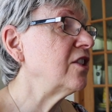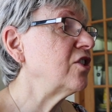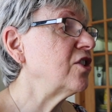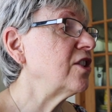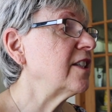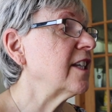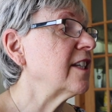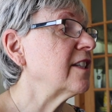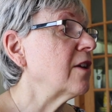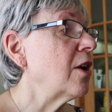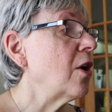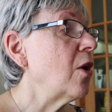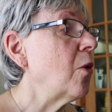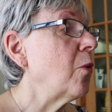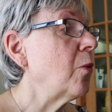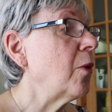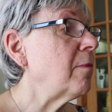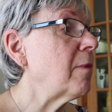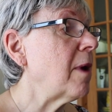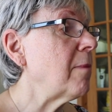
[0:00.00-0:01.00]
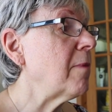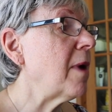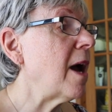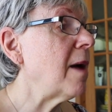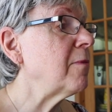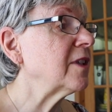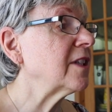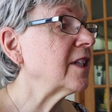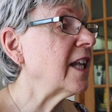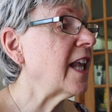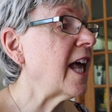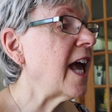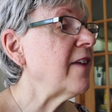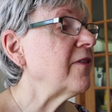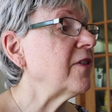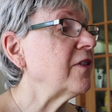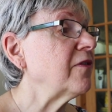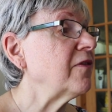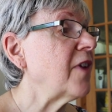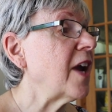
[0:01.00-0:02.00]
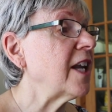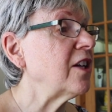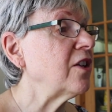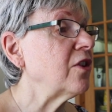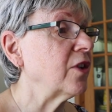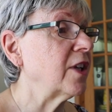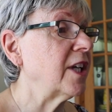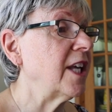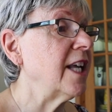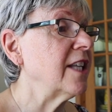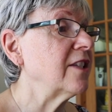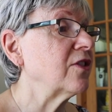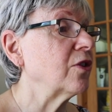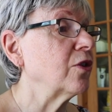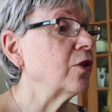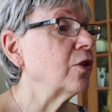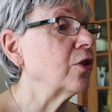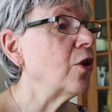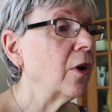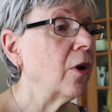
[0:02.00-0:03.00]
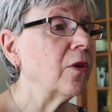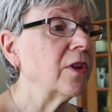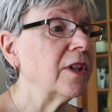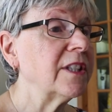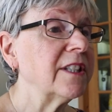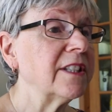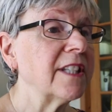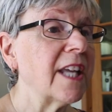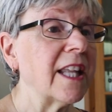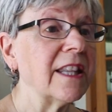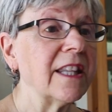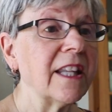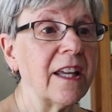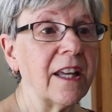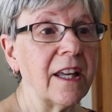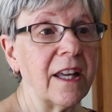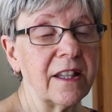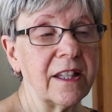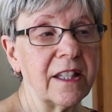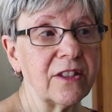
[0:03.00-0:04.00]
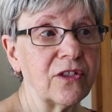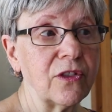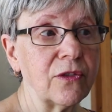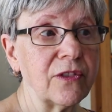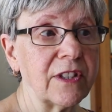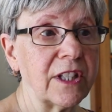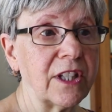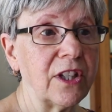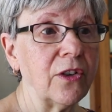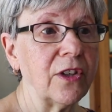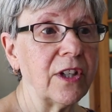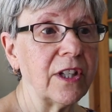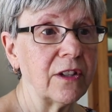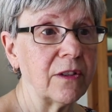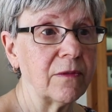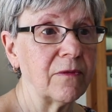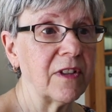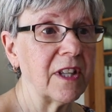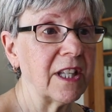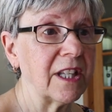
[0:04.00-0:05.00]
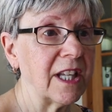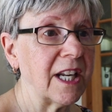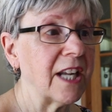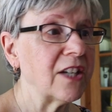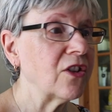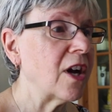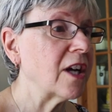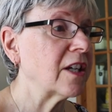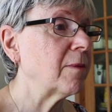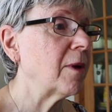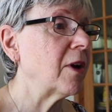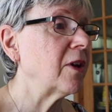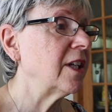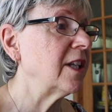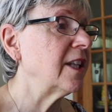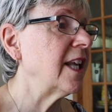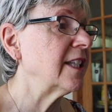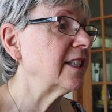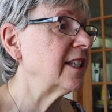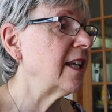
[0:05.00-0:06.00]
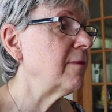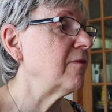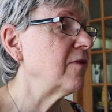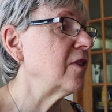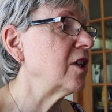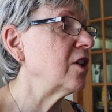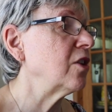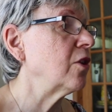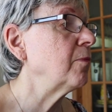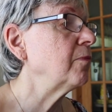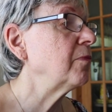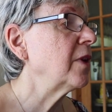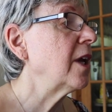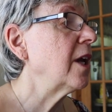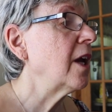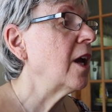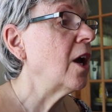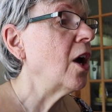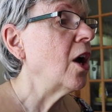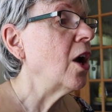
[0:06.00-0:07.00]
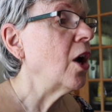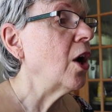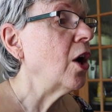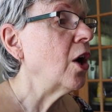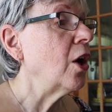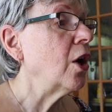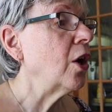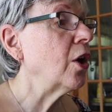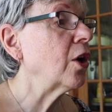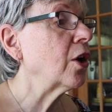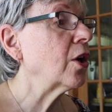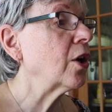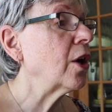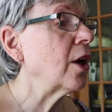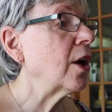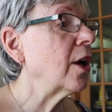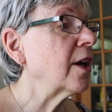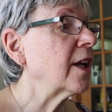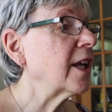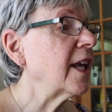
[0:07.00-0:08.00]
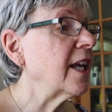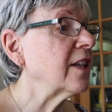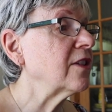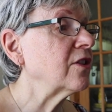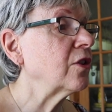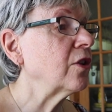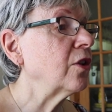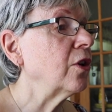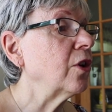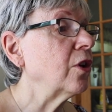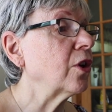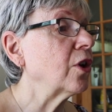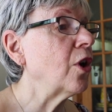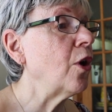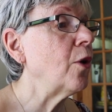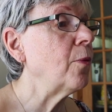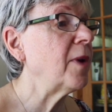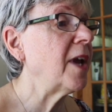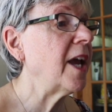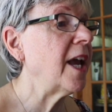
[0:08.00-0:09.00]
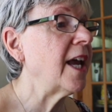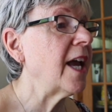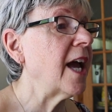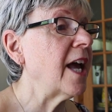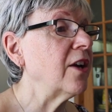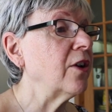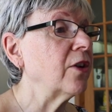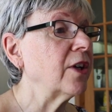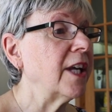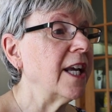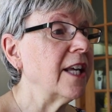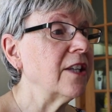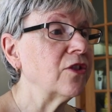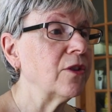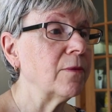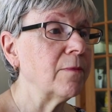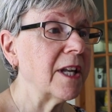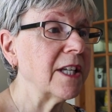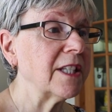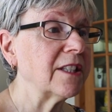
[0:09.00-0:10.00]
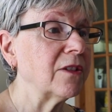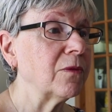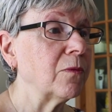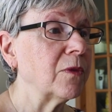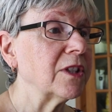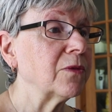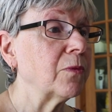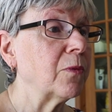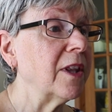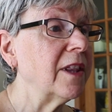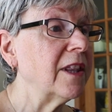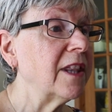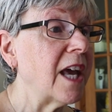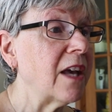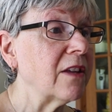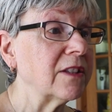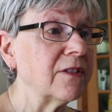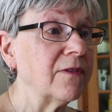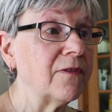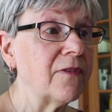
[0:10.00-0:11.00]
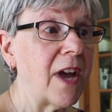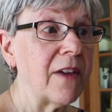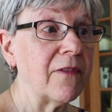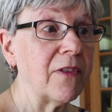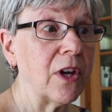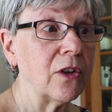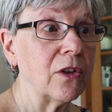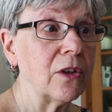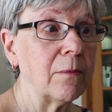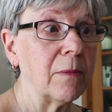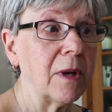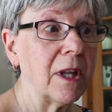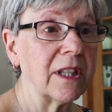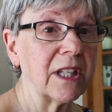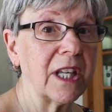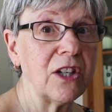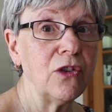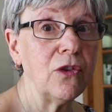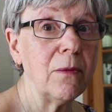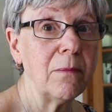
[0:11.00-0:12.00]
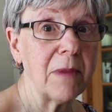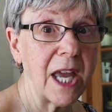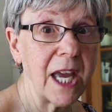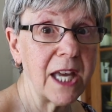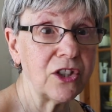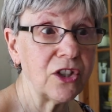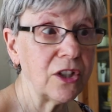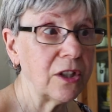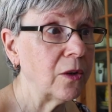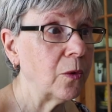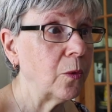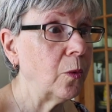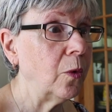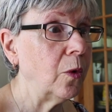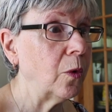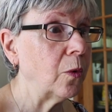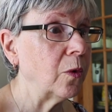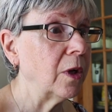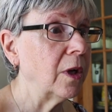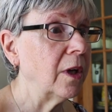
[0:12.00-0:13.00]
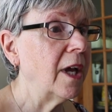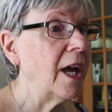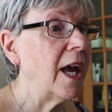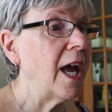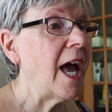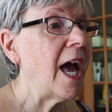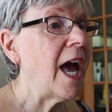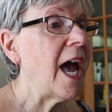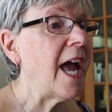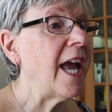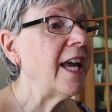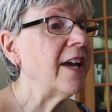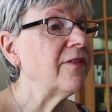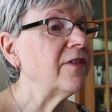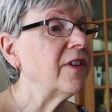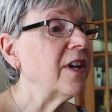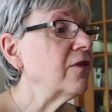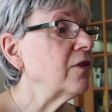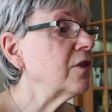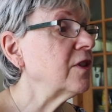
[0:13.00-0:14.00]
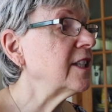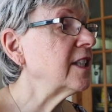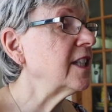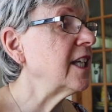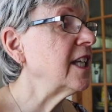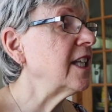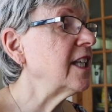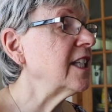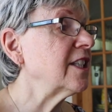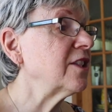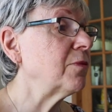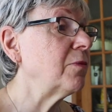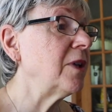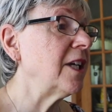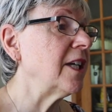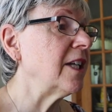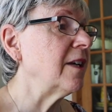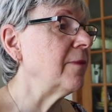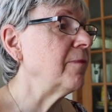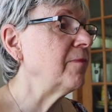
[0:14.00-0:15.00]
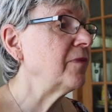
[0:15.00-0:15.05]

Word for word: She says, when my mom was alive and fighting her cancer, her, oh, this is on the, on the social security thing that I talked about in that same video. Her cancer, her copay on her cancer medicine was 1500 a month. Can you imagine? Whoa. I have never seen this weed.